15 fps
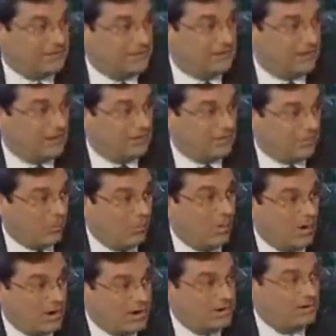and we're
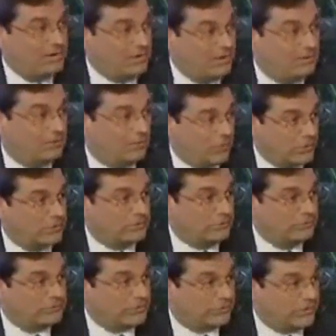on it, and we're going to
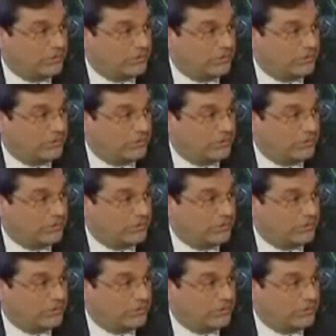do something.